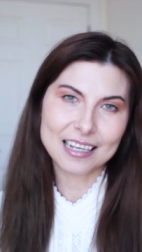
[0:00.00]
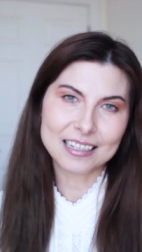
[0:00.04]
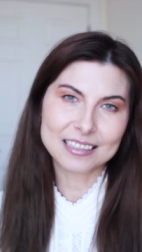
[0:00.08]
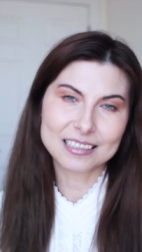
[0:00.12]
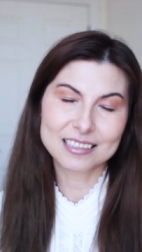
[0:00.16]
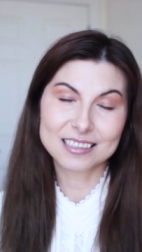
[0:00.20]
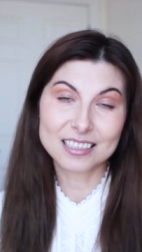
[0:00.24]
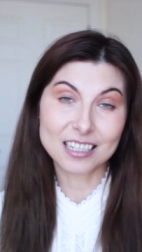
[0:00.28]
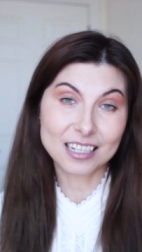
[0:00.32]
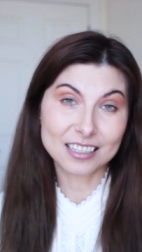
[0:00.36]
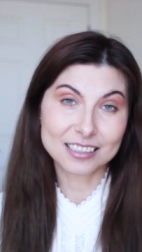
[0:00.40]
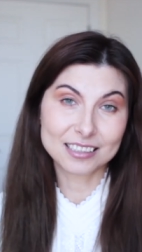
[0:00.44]
I
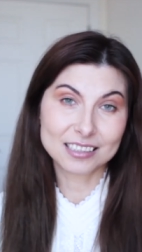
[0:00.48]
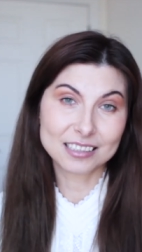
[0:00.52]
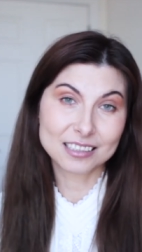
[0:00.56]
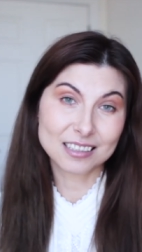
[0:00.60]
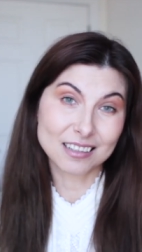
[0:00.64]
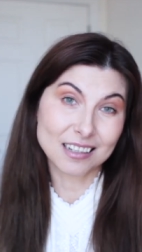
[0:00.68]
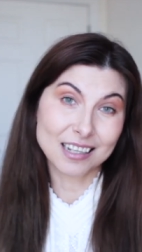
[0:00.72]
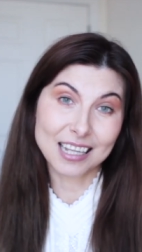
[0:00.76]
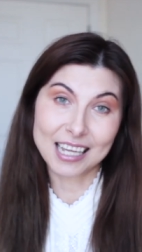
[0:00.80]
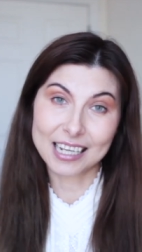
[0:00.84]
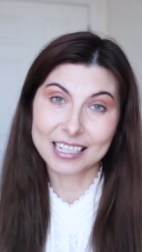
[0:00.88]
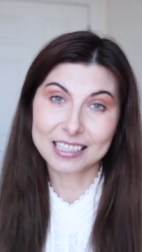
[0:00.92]
started
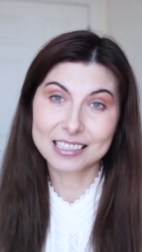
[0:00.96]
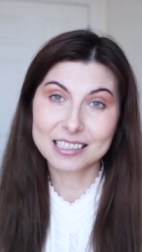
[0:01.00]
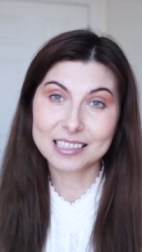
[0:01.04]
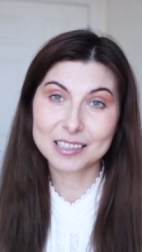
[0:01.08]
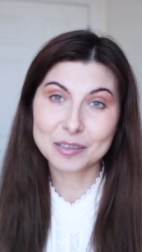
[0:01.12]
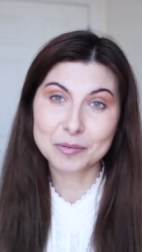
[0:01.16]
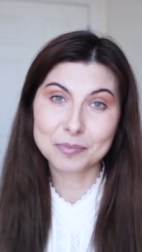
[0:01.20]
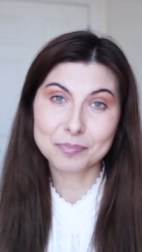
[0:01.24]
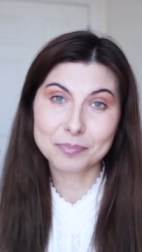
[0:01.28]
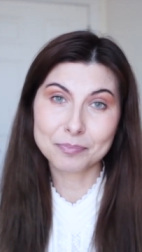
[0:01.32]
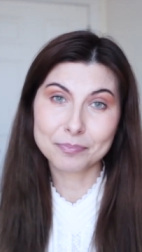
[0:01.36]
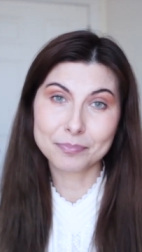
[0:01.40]

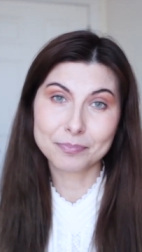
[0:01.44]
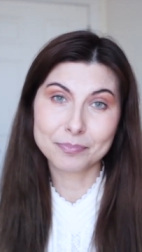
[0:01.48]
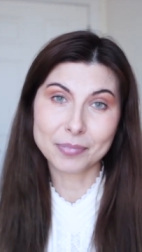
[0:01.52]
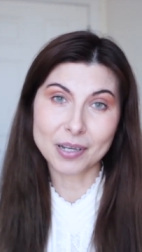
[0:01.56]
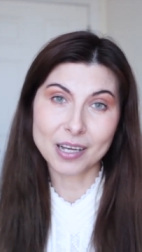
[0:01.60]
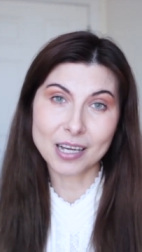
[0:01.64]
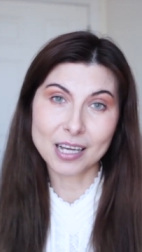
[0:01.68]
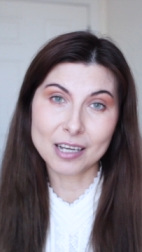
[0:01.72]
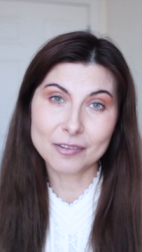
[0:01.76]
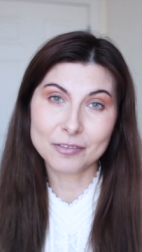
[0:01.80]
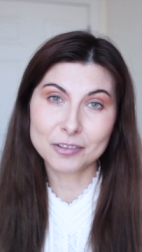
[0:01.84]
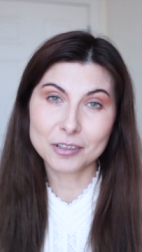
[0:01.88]
collecting
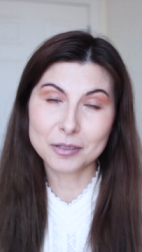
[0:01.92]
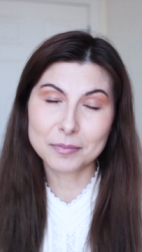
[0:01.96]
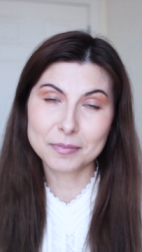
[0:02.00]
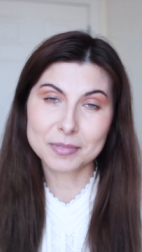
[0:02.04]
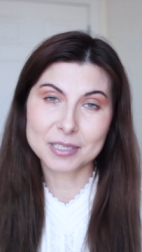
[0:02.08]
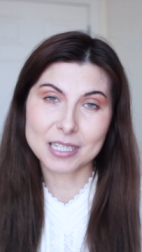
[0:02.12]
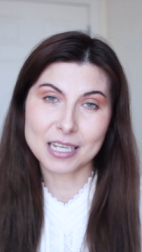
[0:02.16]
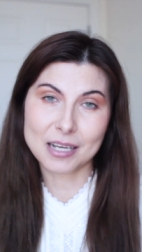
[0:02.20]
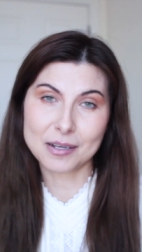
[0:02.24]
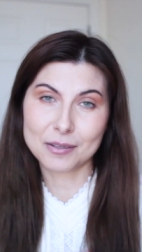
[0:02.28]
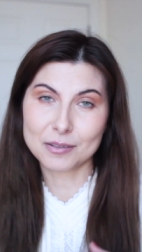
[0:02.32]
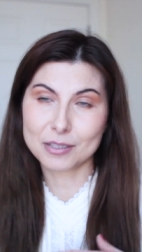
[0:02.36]

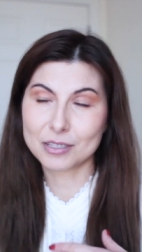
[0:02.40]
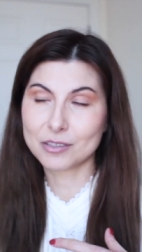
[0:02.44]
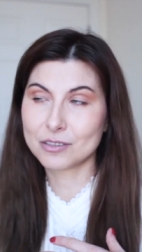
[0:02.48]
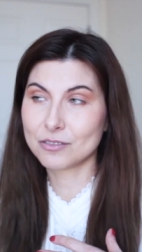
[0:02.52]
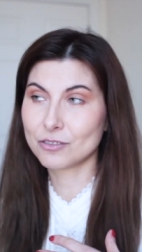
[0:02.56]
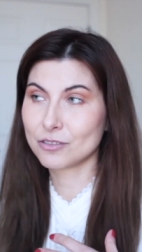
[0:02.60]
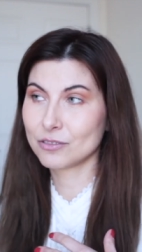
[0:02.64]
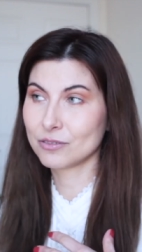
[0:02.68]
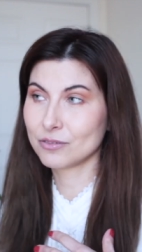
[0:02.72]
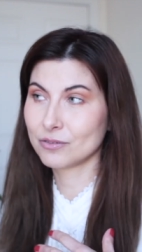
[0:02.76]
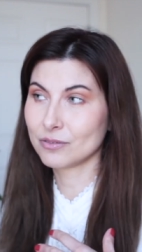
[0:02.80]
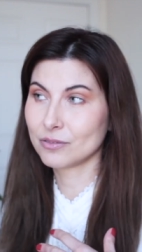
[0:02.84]
perfumes. I was